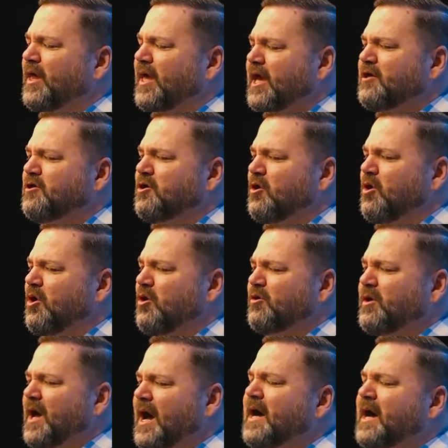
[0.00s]
in your
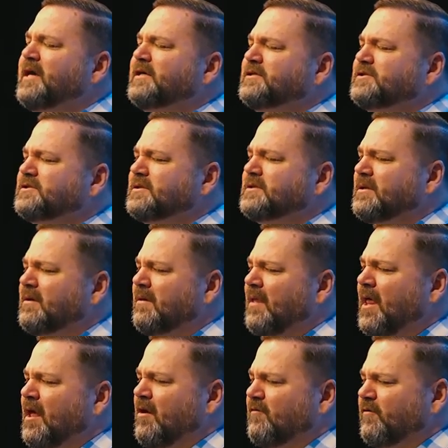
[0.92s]
own eyes.
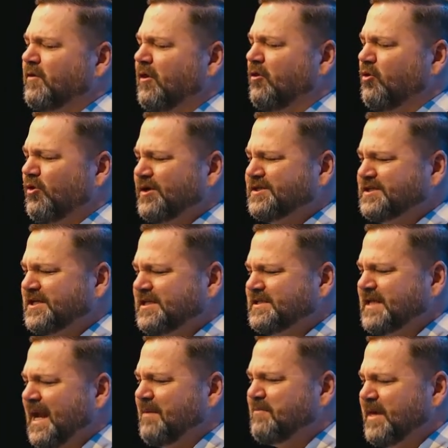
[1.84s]
For the Lord says
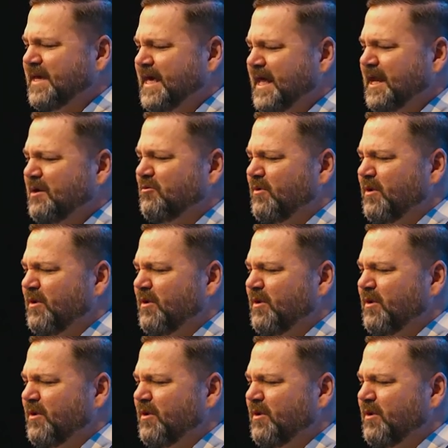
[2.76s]
that I'm getting